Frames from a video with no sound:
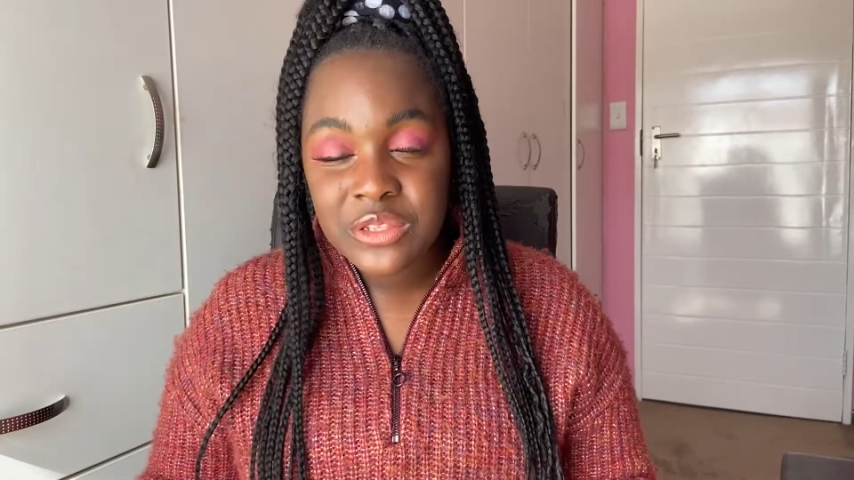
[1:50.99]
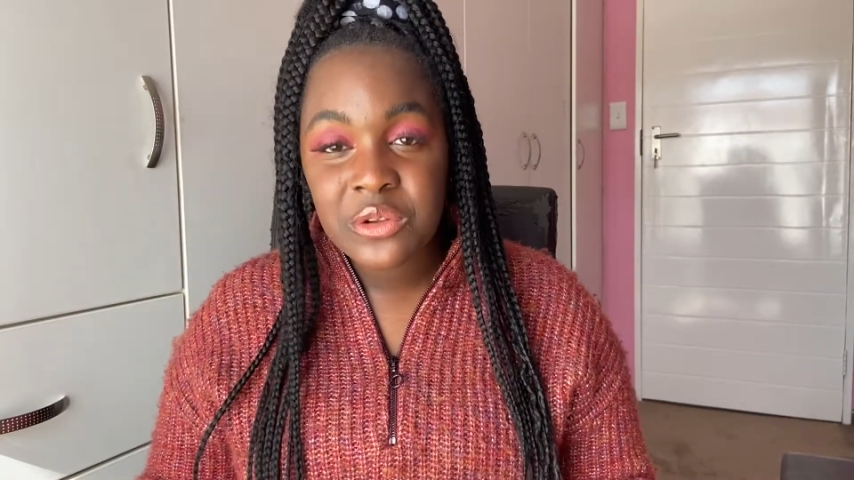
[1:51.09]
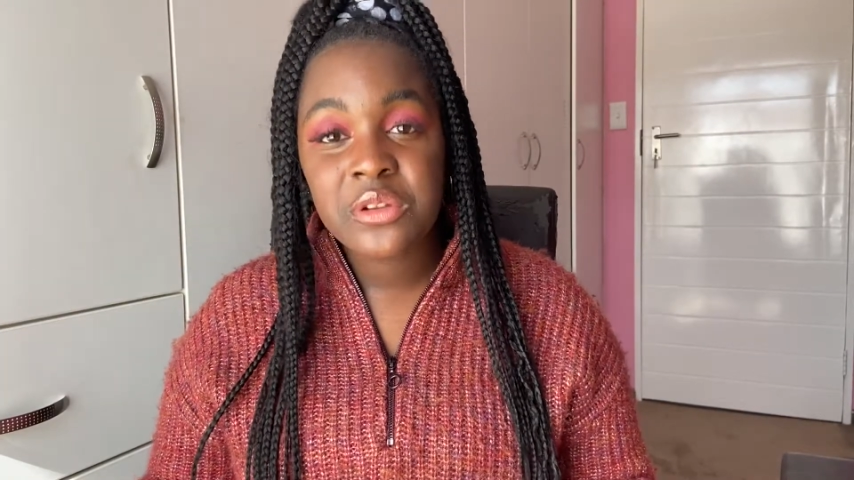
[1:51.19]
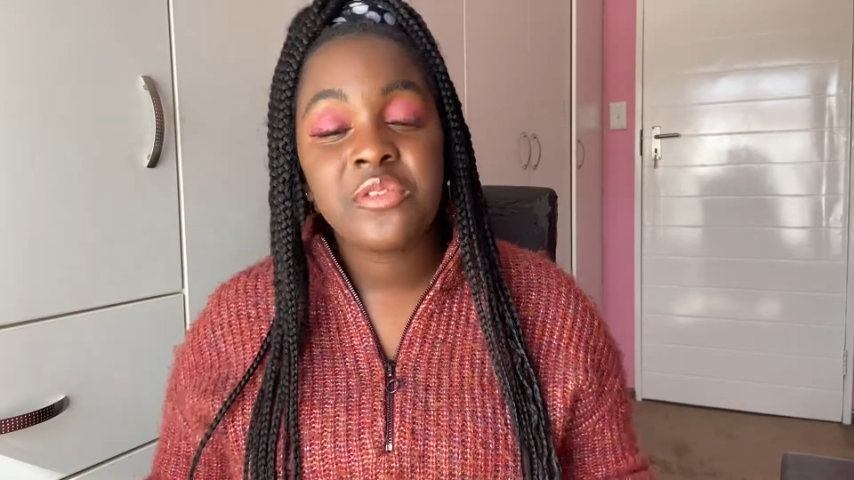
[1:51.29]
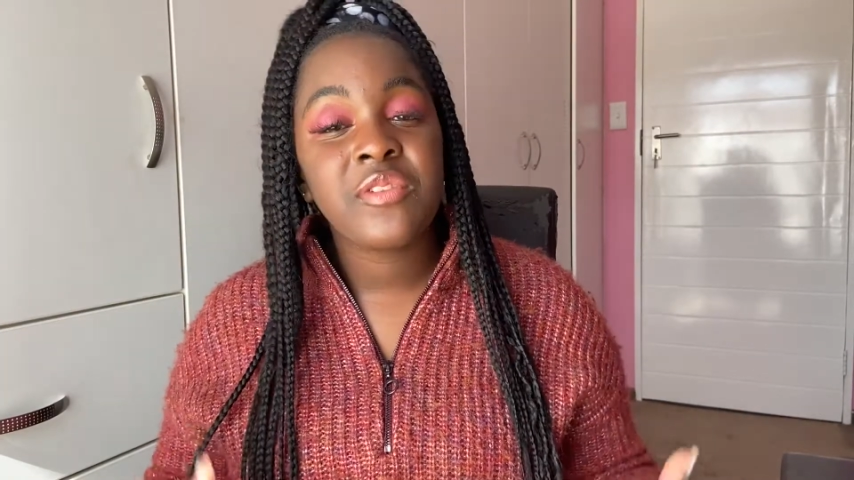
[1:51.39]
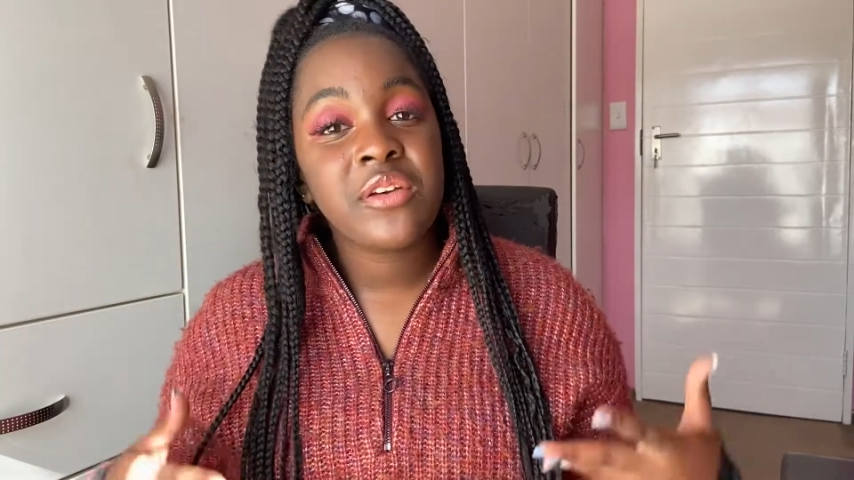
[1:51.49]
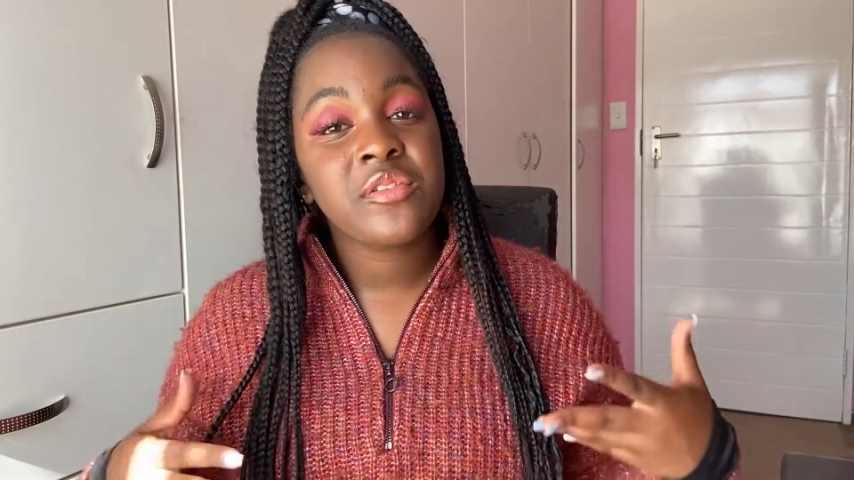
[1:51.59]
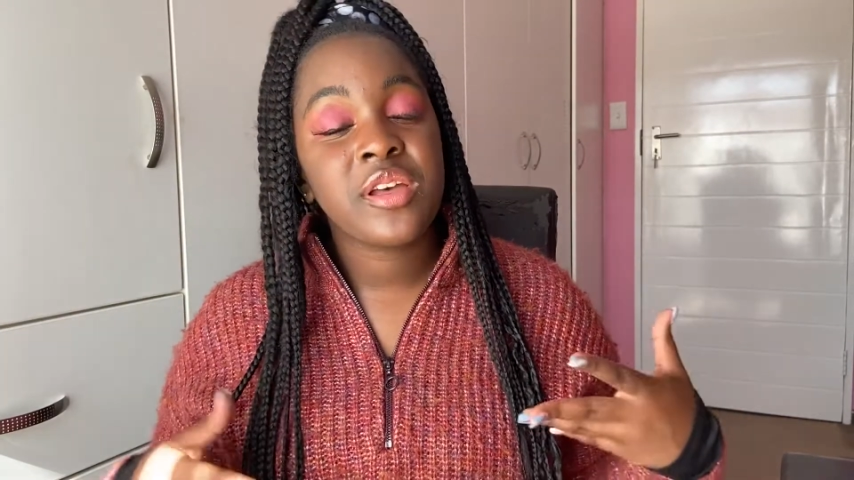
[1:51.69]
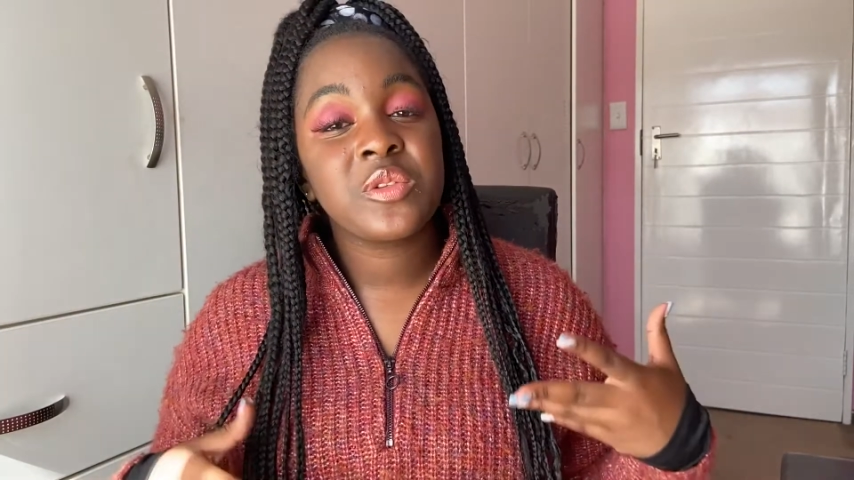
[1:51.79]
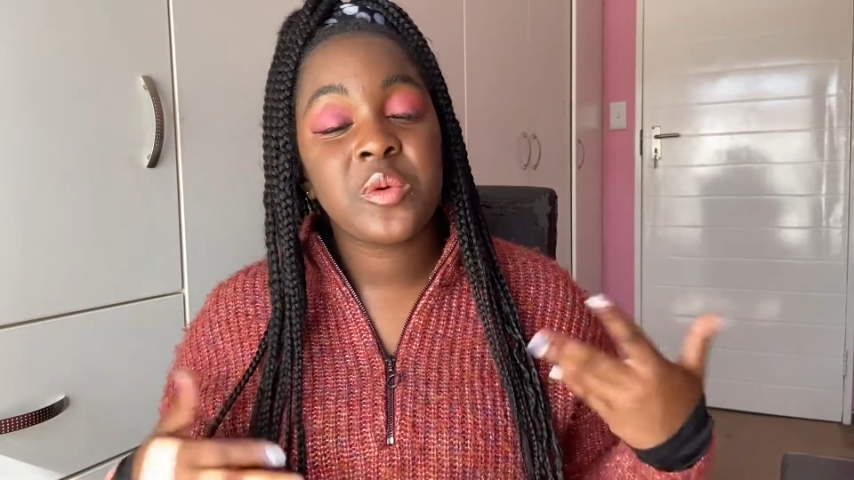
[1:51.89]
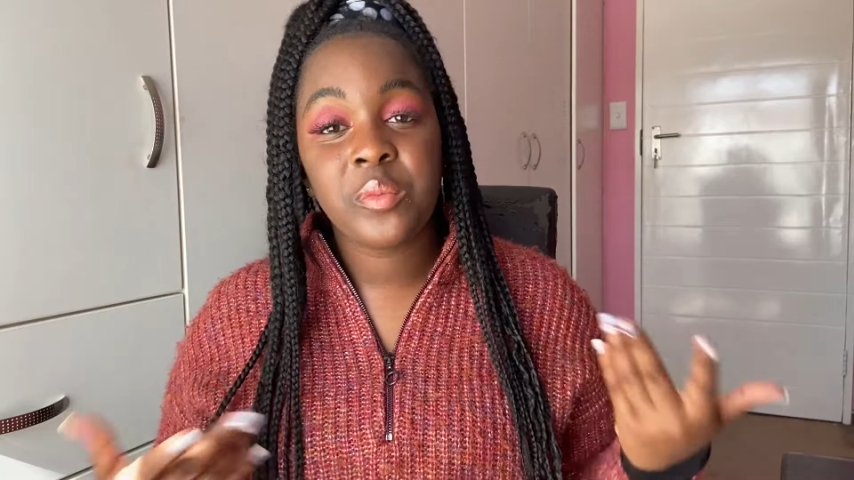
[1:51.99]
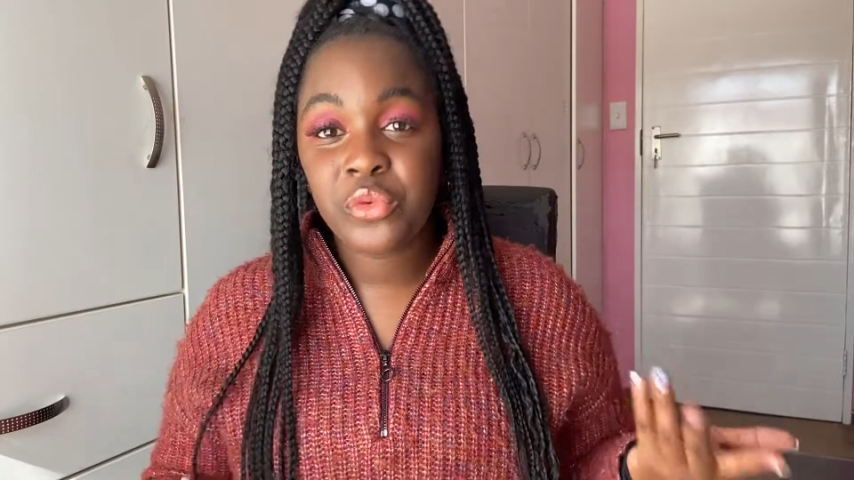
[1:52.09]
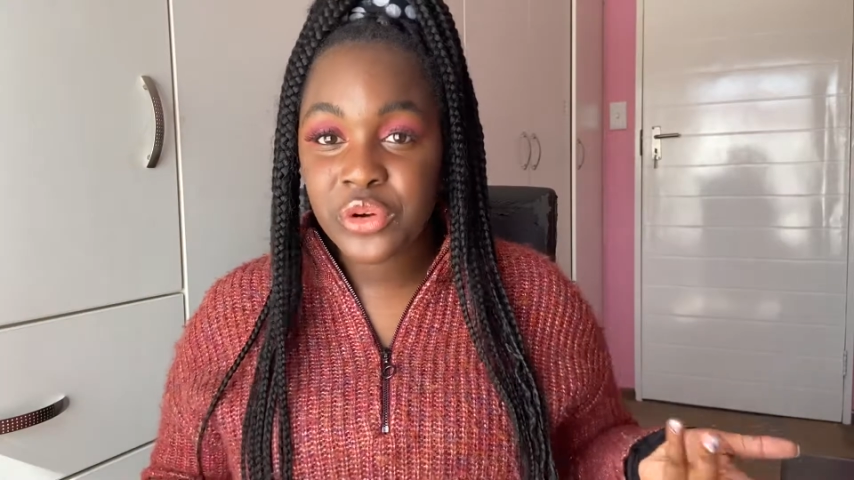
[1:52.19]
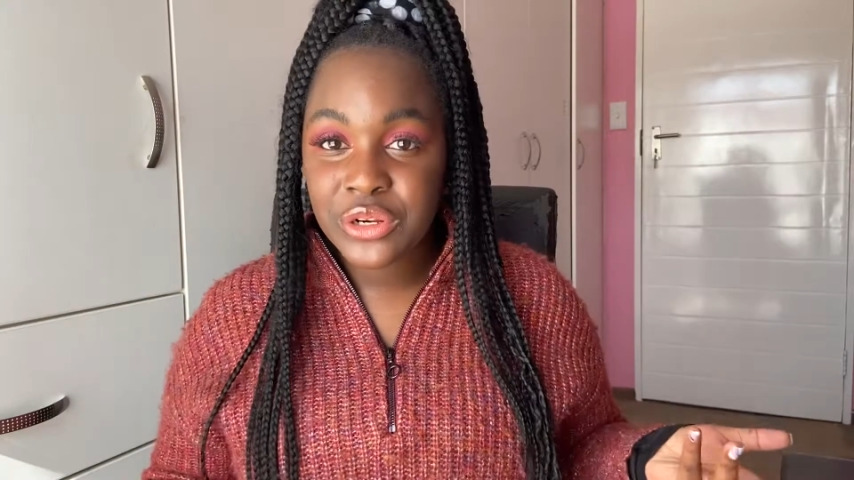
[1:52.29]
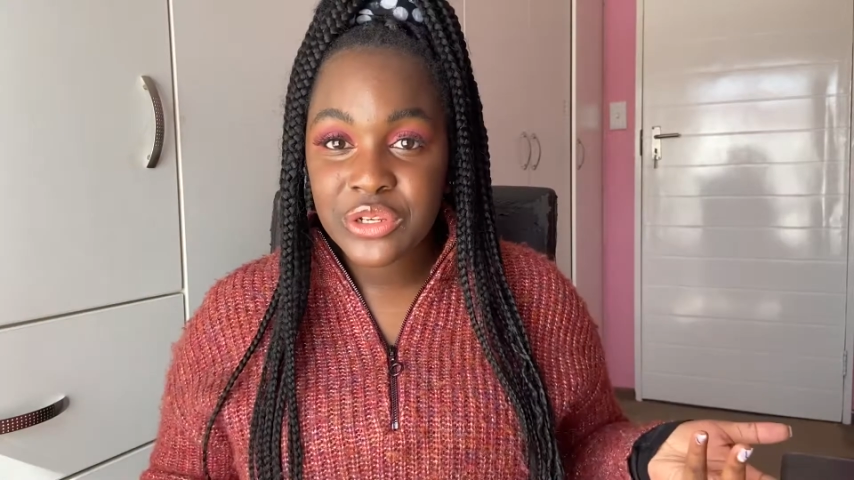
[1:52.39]
only 5 of us were
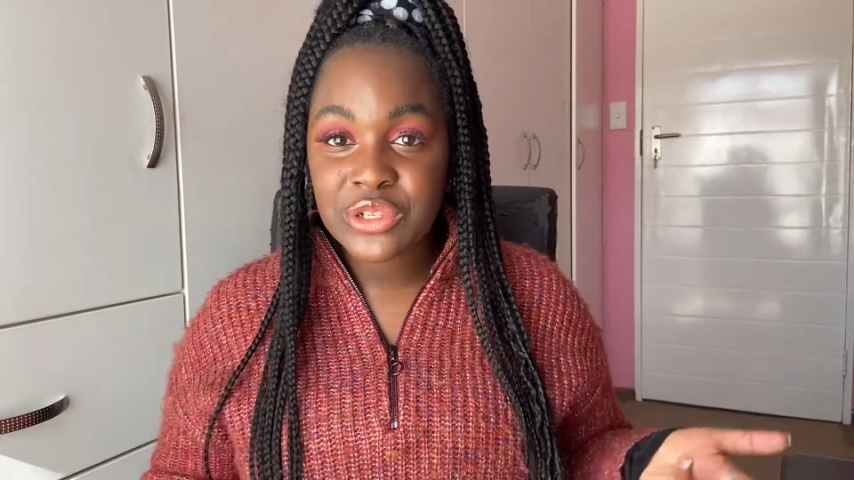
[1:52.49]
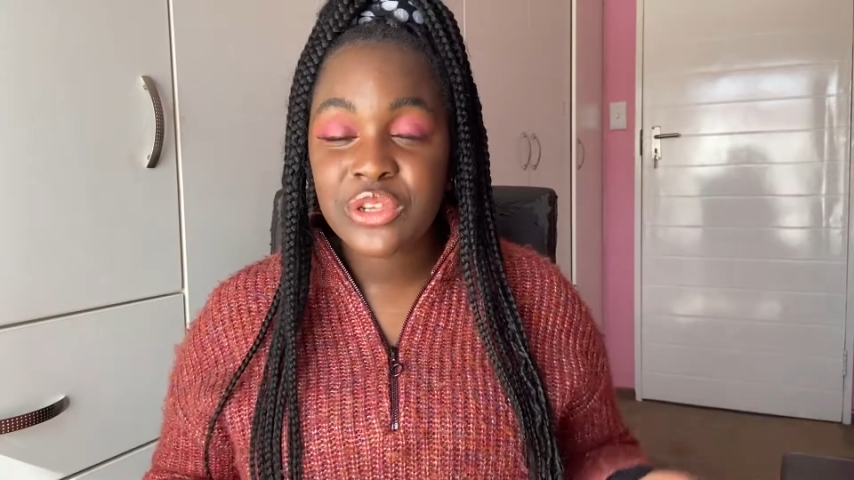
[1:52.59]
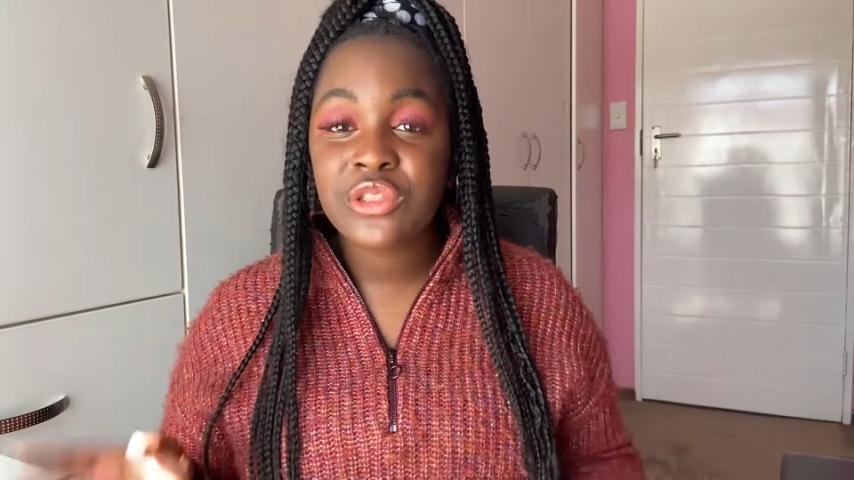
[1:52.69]
boarders.